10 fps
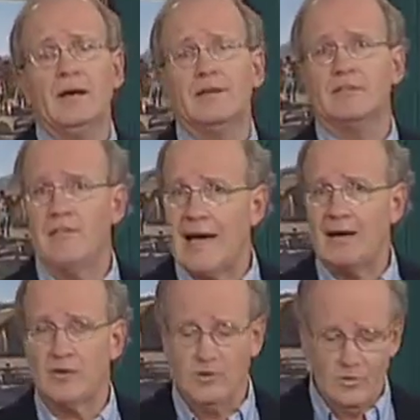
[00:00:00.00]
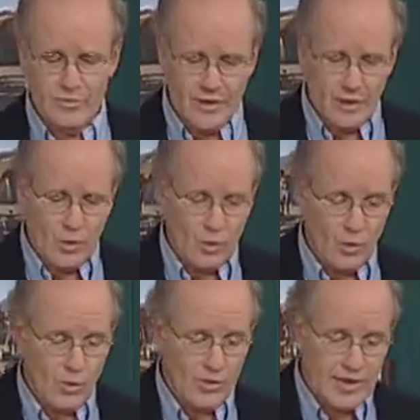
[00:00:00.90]
tobacco,
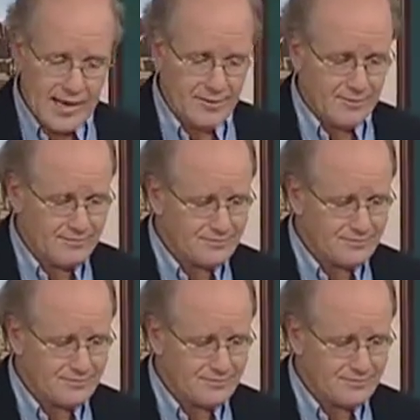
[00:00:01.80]
or cotton.